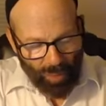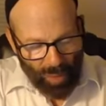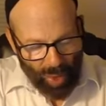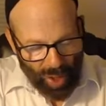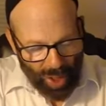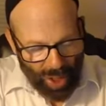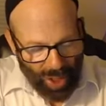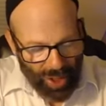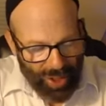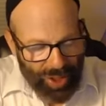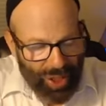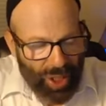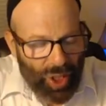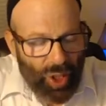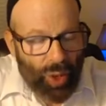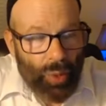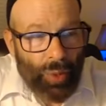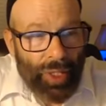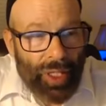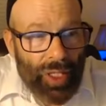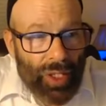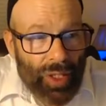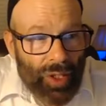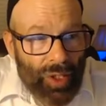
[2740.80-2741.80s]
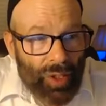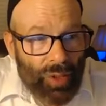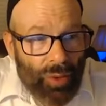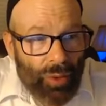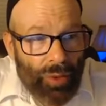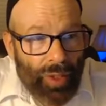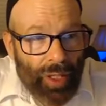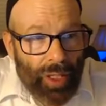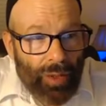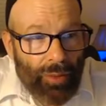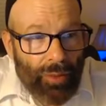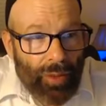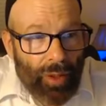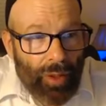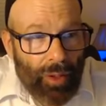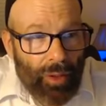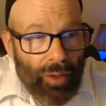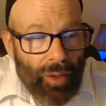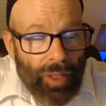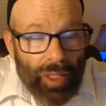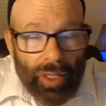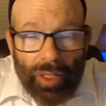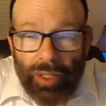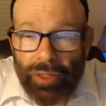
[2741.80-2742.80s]
Continuing in the story, we're
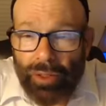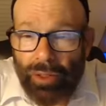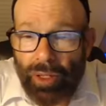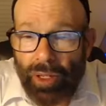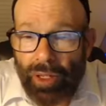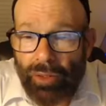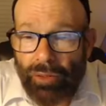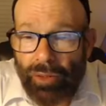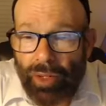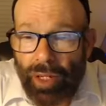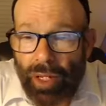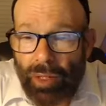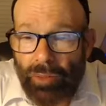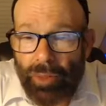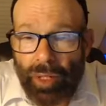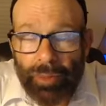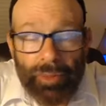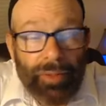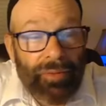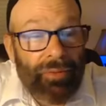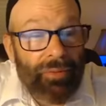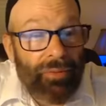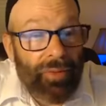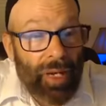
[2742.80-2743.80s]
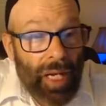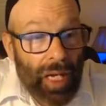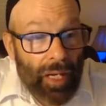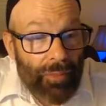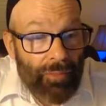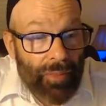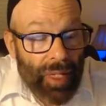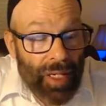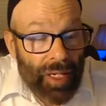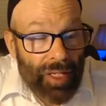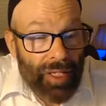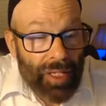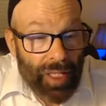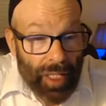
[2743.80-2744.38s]
only going to talk for another maybe 5 minutes,